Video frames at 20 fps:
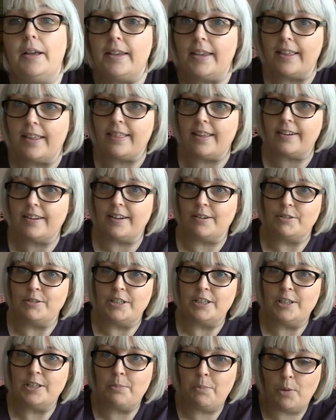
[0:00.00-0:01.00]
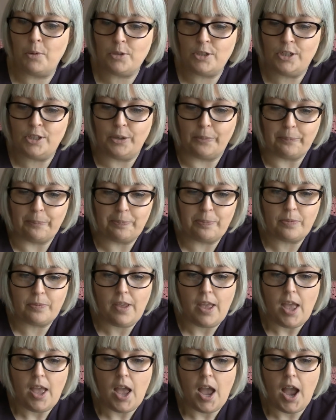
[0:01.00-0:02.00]
get that out into the post to you.
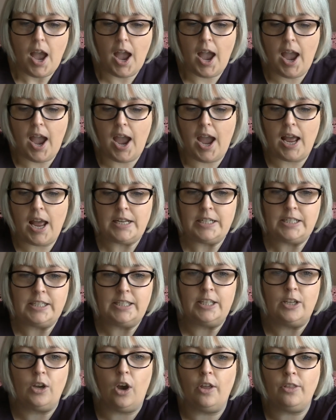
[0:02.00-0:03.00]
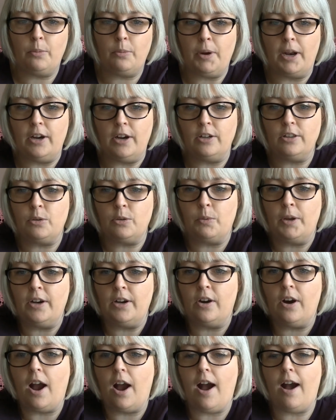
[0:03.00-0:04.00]
And the other winner, the
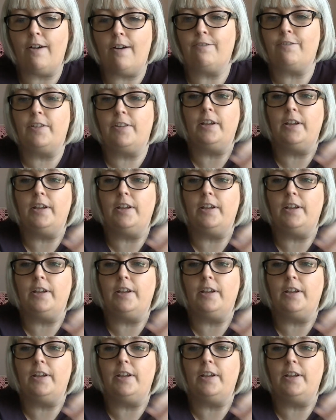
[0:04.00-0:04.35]
winner of